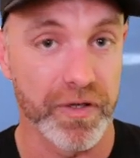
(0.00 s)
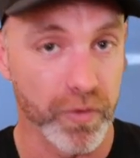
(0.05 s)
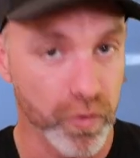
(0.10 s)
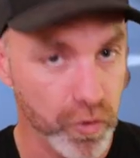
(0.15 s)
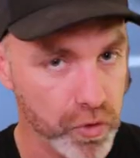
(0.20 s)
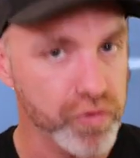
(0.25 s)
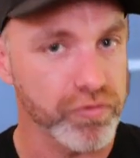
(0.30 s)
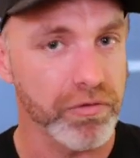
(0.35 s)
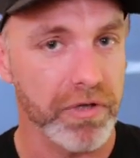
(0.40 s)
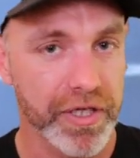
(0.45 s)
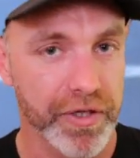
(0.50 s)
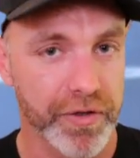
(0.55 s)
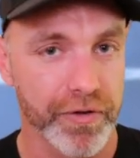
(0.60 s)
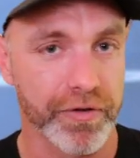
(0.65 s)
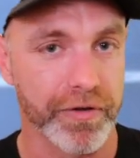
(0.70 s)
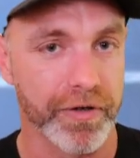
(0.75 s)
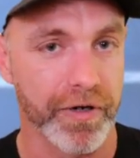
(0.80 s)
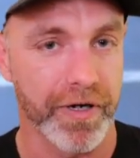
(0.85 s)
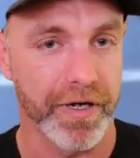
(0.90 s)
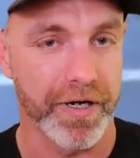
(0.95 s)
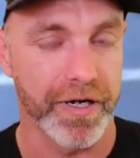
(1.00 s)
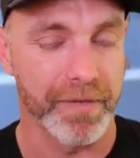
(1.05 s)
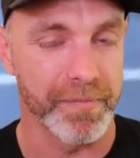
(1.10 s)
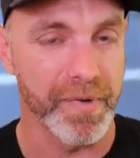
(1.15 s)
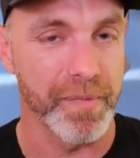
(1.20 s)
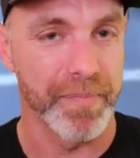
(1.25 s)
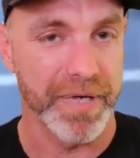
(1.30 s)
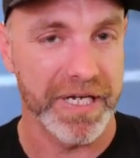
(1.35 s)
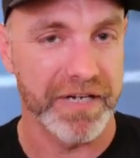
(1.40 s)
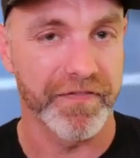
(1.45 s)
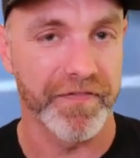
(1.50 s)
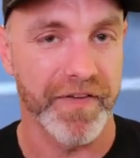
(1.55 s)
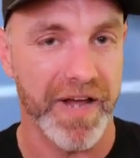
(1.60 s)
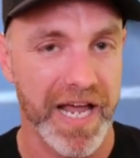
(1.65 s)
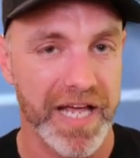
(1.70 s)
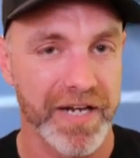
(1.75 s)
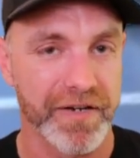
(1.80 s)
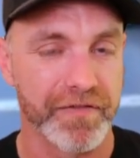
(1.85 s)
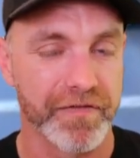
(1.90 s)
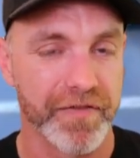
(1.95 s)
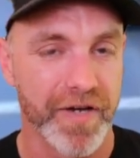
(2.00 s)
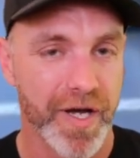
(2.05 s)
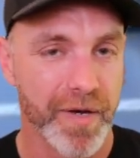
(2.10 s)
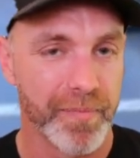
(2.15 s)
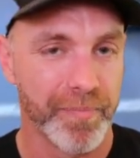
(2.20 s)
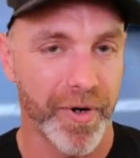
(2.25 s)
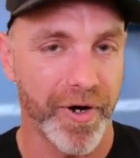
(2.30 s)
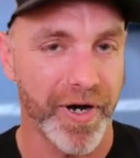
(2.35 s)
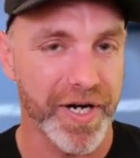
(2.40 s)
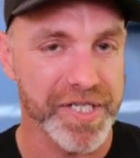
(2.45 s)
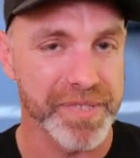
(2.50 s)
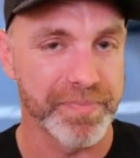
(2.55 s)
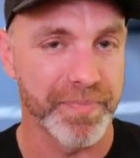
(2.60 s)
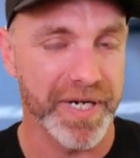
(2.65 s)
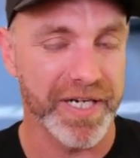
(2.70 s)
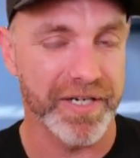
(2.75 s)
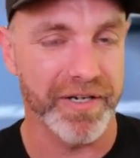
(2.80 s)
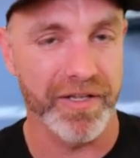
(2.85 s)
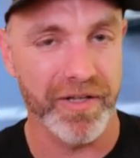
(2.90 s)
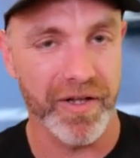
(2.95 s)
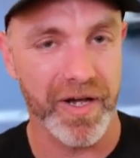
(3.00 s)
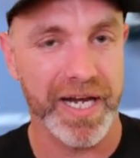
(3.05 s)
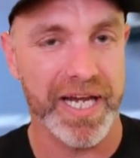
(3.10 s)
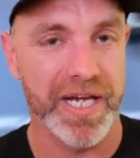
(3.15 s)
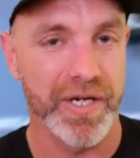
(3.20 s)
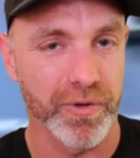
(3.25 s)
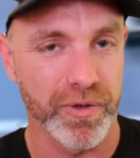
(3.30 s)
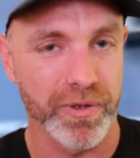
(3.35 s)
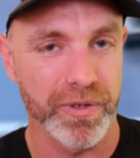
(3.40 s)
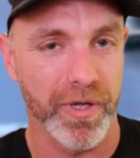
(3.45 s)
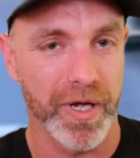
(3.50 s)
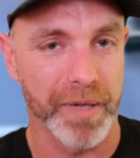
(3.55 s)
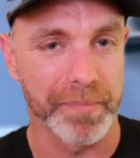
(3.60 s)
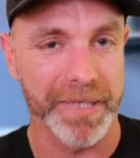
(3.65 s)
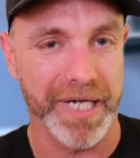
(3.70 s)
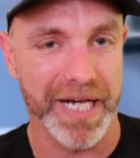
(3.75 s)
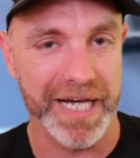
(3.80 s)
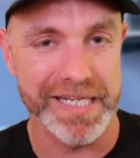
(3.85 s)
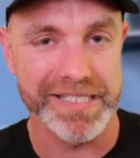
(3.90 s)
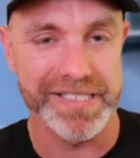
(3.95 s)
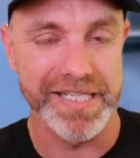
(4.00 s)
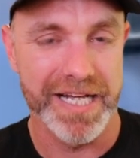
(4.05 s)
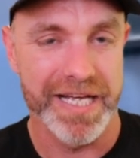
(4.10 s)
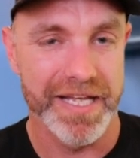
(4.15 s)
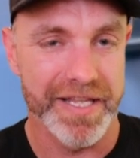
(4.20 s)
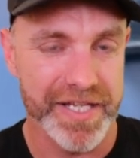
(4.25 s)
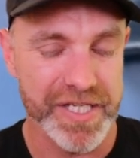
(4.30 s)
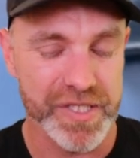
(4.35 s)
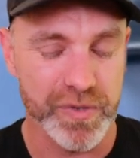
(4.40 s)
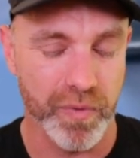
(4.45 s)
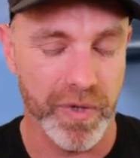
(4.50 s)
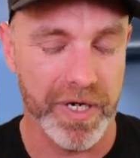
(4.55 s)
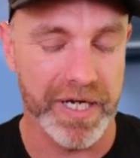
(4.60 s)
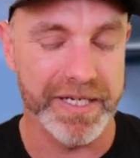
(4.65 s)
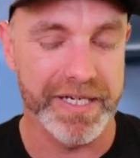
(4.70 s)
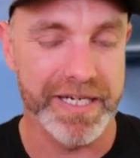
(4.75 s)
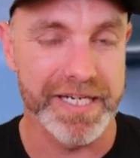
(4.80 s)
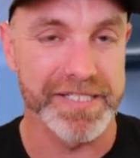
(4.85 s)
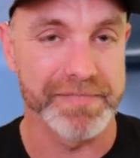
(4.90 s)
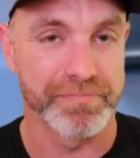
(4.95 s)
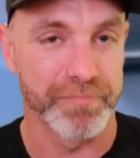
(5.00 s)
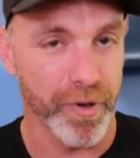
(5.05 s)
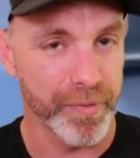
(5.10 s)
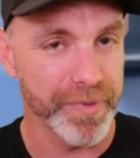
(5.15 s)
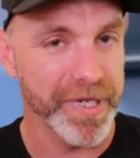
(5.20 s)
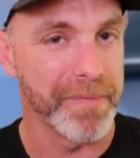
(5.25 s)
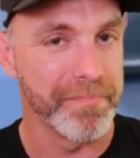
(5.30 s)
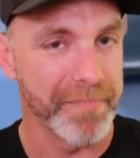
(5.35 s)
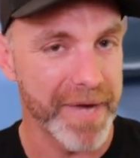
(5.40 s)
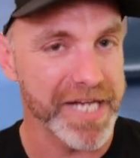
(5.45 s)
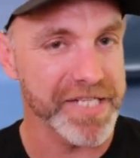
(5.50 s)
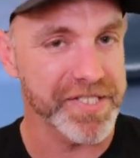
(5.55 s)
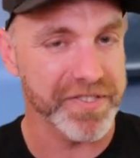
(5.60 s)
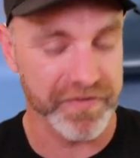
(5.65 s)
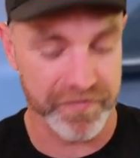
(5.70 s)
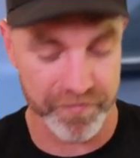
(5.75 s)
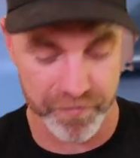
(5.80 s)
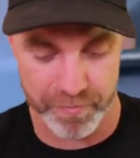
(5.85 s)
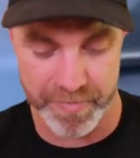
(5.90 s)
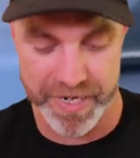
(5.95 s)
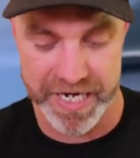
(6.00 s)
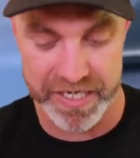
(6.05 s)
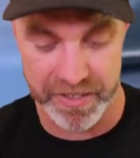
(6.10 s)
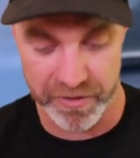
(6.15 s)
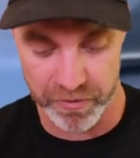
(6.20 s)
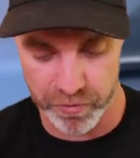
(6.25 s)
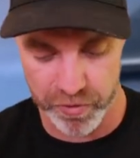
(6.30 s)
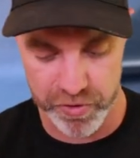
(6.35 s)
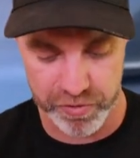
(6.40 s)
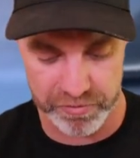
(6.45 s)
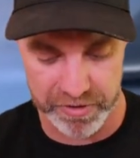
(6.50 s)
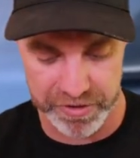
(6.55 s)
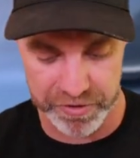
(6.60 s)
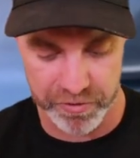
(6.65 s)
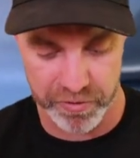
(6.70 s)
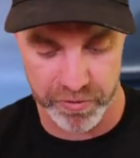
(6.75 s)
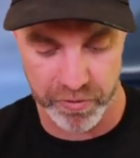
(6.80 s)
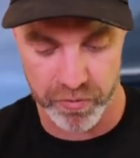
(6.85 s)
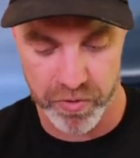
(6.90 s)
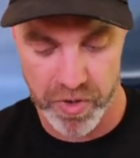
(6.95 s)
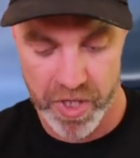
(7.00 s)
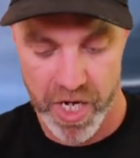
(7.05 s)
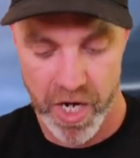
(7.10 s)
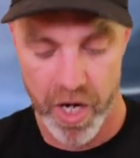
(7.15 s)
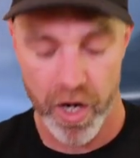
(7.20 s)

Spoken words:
It looks really good. I'm a big fan of Pikes Peak. I like hill climb cars. This one is probably a must for me. It looks really cool.